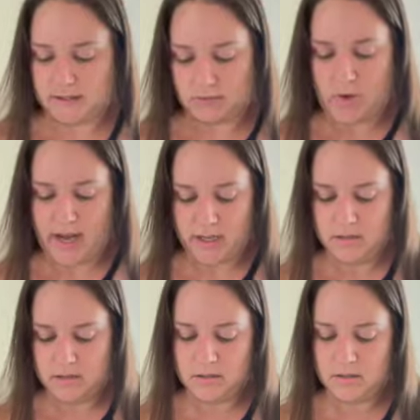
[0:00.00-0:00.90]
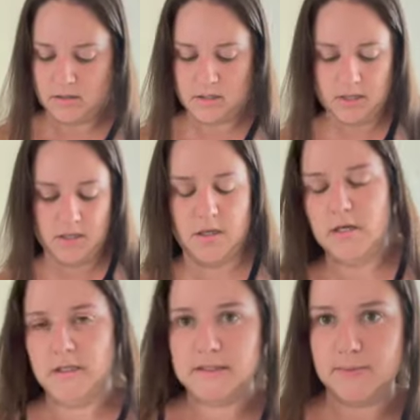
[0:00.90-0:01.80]
way.
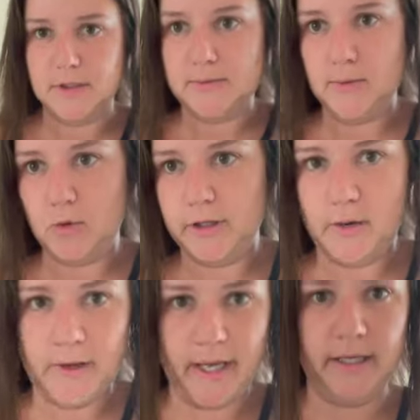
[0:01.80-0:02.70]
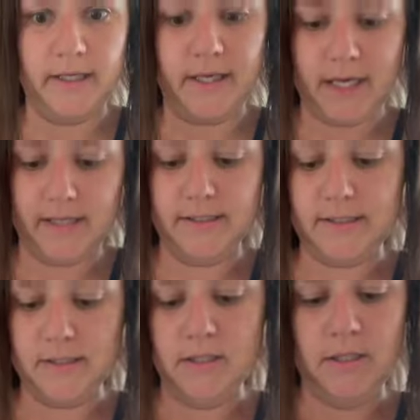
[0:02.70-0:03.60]
It's supposed to be worn that way in case
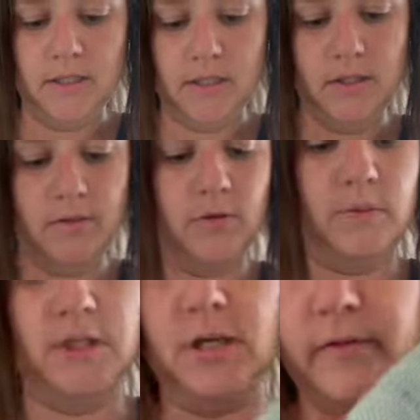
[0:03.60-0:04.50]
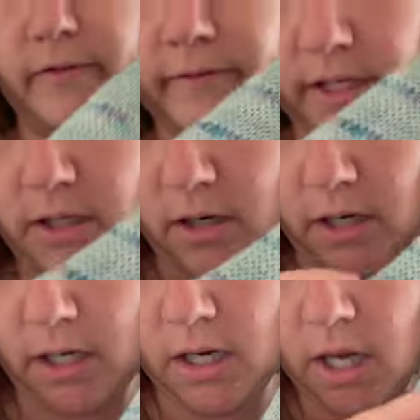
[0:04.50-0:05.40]
you don't know about the Comfort Fade
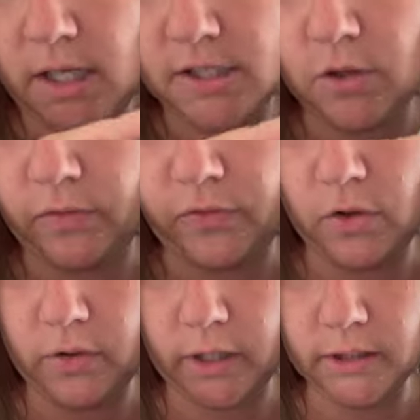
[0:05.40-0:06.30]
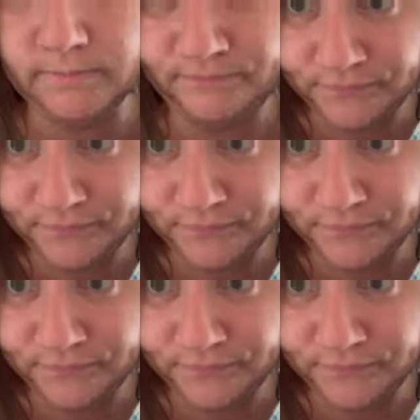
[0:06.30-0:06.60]
cardigan. So floor,